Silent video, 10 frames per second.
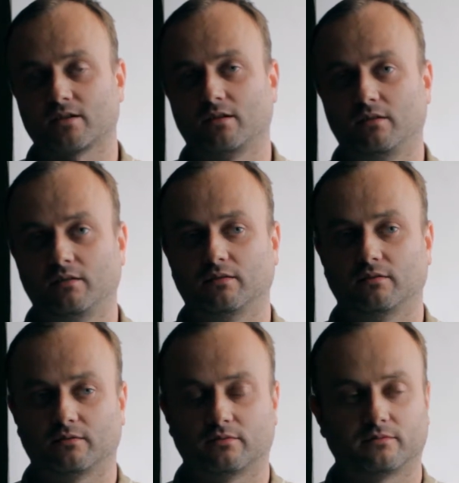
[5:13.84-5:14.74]
So
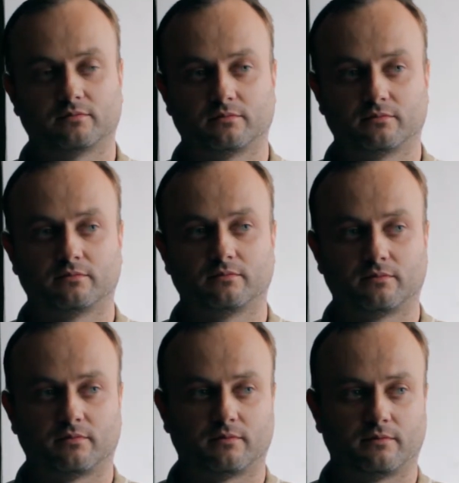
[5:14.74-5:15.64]
we got into one
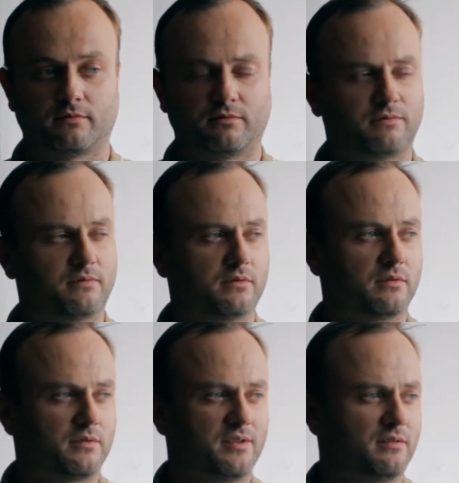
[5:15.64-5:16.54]
of them,
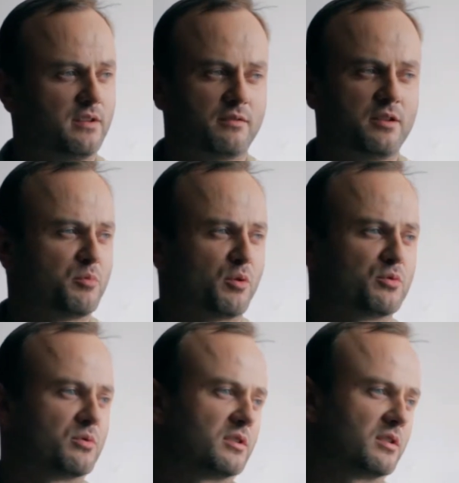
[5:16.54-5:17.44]
I don't
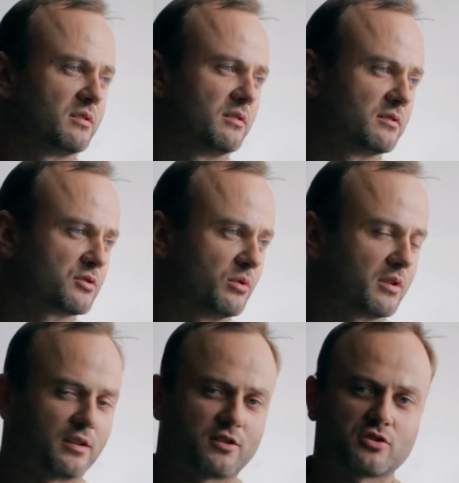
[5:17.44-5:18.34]

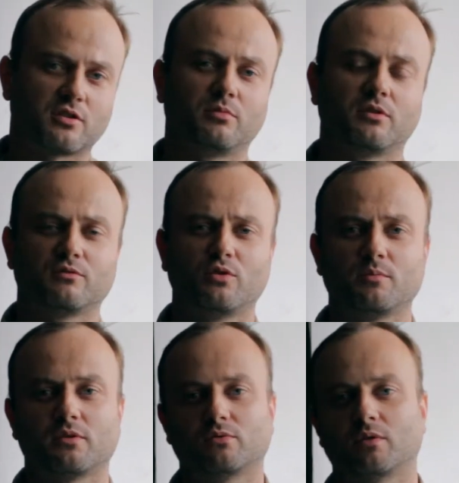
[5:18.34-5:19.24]
remember how many
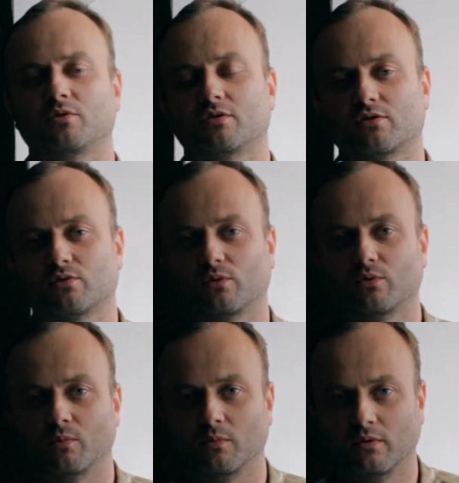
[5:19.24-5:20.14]
floors there
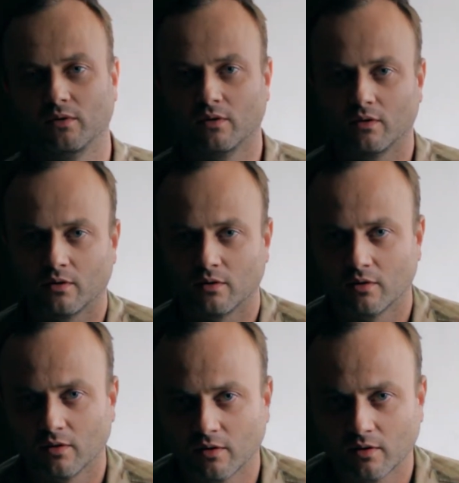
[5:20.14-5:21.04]
were in the house.
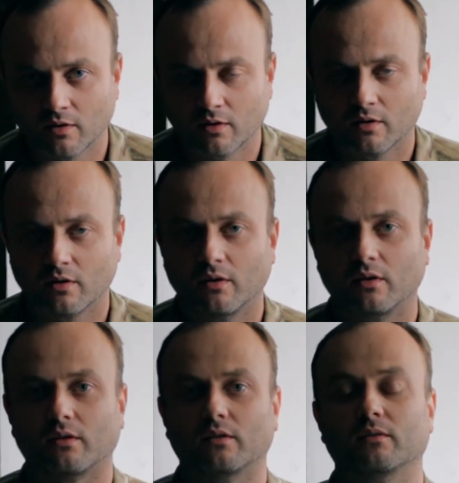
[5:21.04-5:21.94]
It
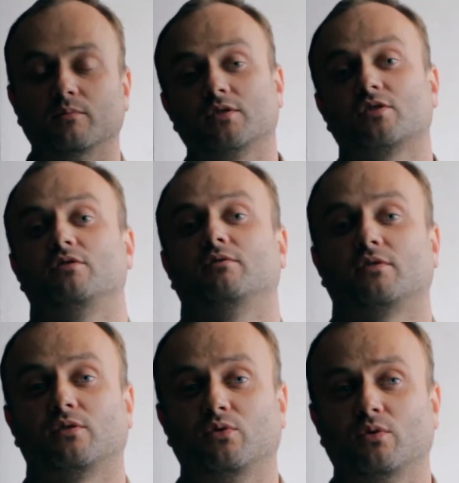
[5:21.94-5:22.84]
was just an
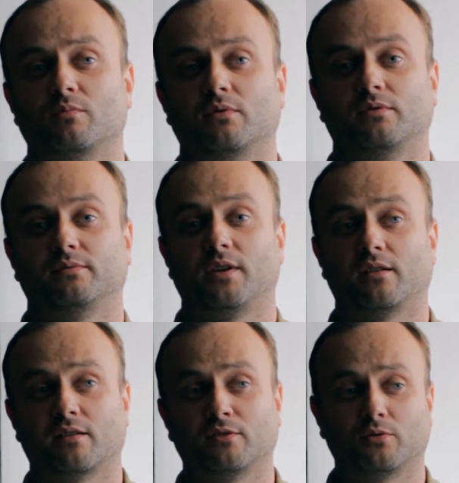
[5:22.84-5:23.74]
ordinary block
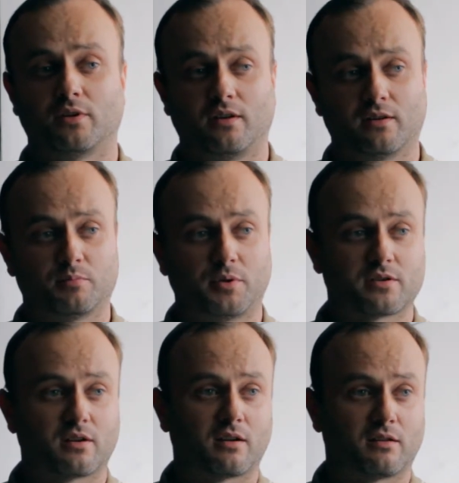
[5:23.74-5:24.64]
of flats.
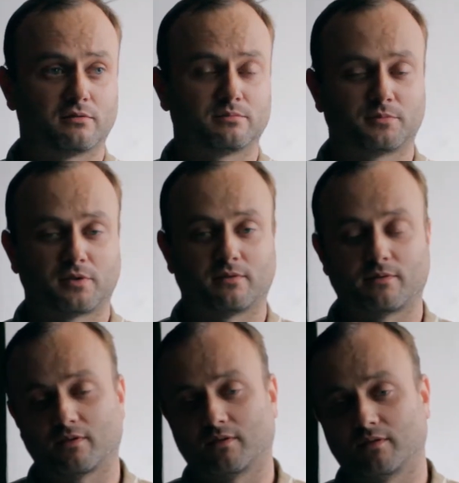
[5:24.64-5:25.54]
I could only
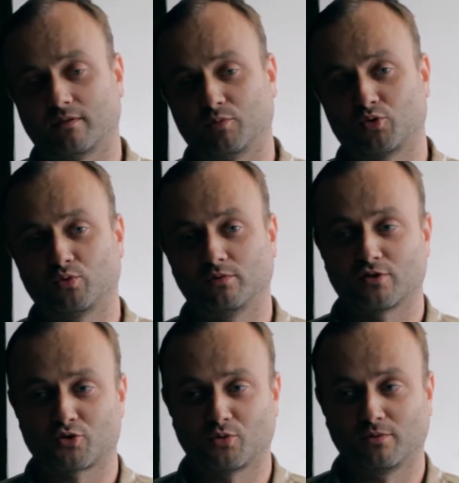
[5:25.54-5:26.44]
step on one
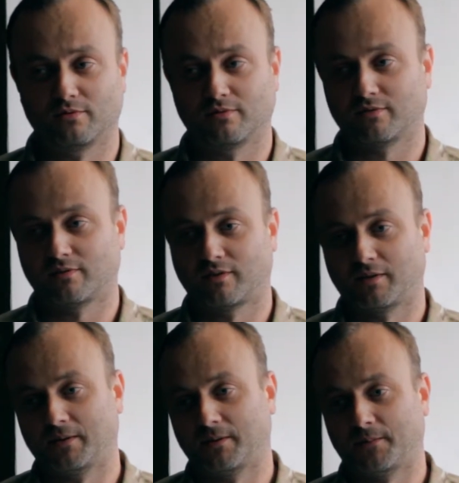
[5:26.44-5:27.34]
foot. The chute
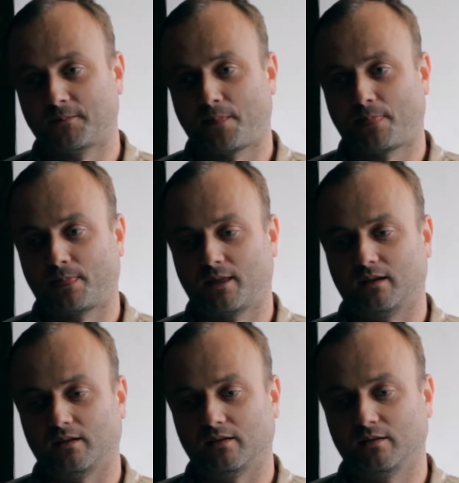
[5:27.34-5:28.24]
went
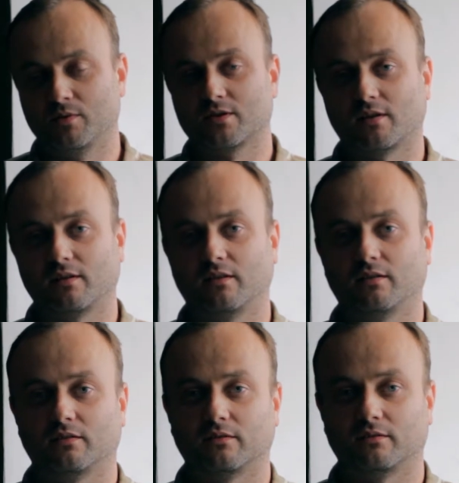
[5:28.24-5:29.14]
in. We took
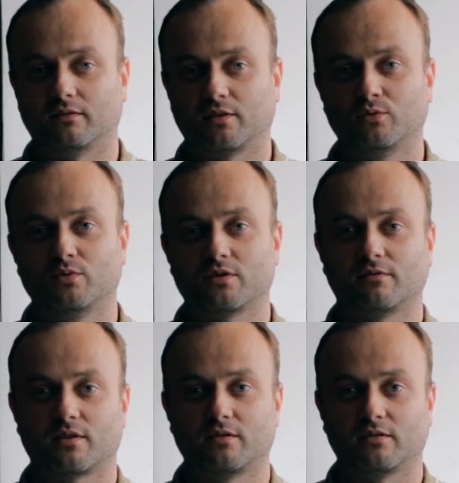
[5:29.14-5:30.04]
one of the flats in that
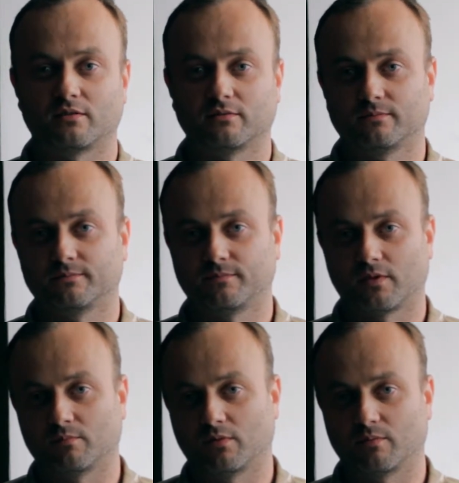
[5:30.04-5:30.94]
house.
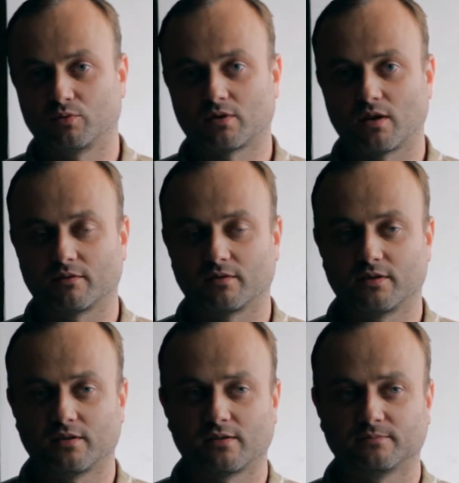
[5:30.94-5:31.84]
We thought it was
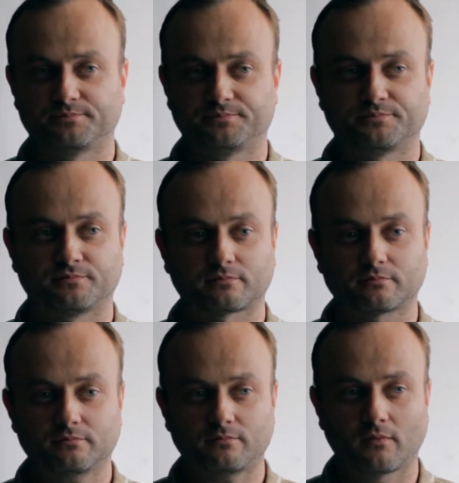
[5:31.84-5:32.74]
an empty
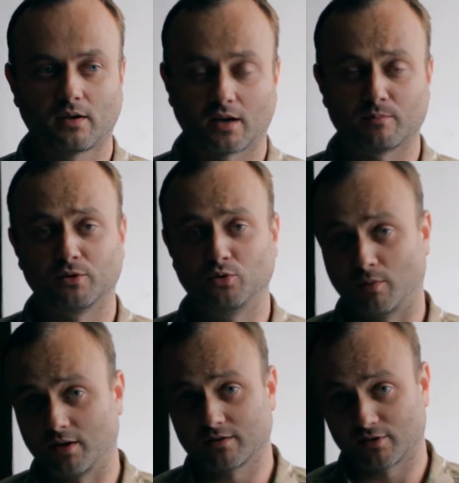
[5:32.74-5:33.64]
flat.
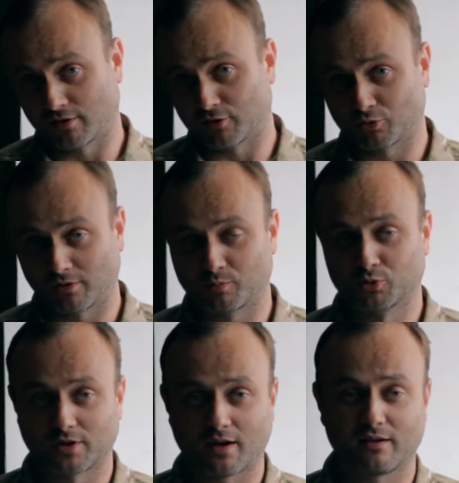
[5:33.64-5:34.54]
We thought that at
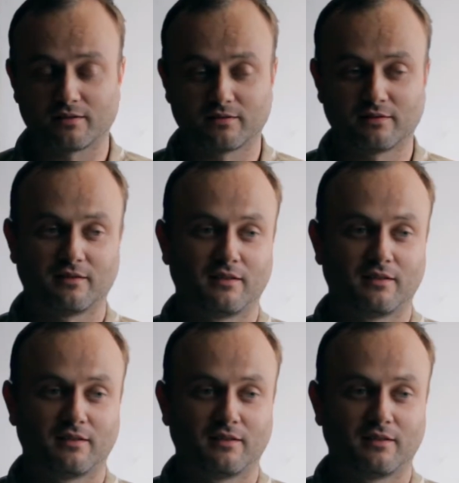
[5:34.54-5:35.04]
first.